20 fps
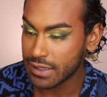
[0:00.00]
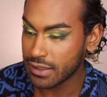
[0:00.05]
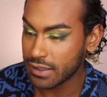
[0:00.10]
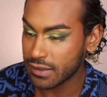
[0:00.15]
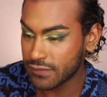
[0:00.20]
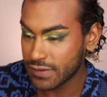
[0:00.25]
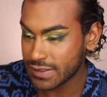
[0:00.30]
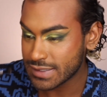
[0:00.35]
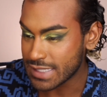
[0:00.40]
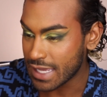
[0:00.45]

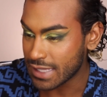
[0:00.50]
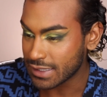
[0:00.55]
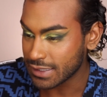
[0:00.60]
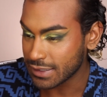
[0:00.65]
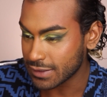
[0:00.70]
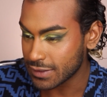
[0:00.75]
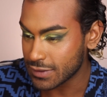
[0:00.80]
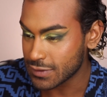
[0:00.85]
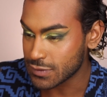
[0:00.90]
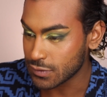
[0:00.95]
if it's
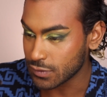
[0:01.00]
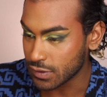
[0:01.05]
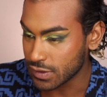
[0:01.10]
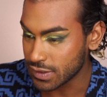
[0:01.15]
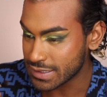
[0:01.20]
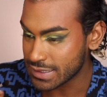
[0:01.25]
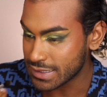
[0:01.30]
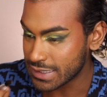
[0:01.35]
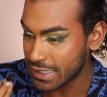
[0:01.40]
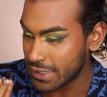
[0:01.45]
ethically
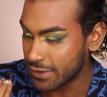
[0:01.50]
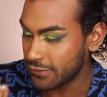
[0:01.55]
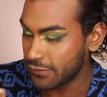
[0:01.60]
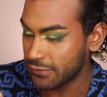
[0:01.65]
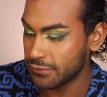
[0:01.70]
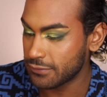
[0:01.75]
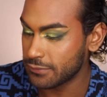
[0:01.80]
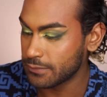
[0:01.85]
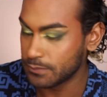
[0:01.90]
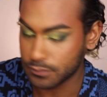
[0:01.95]
sourced,
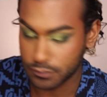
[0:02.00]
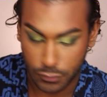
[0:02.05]
if